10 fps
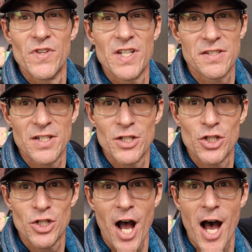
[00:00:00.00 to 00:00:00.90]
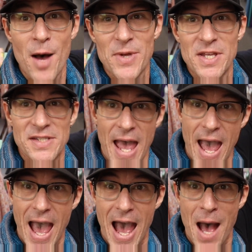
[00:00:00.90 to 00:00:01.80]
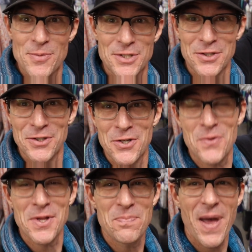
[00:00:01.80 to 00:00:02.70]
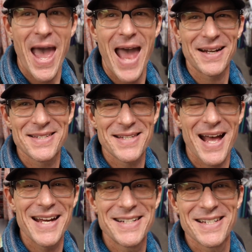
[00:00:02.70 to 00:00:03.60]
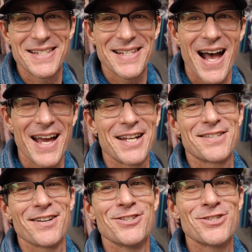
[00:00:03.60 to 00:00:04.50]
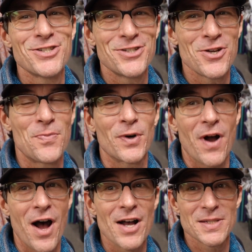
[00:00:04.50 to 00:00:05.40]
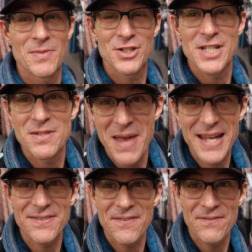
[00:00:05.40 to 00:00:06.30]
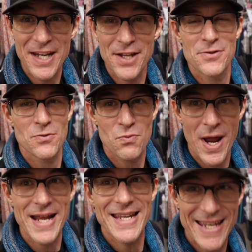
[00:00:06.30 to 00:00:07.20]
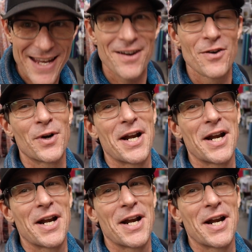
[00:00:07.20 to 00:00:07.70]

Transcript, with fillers: This shop is absolutely packed side to side. It's super awesome. And she's making the videos right here.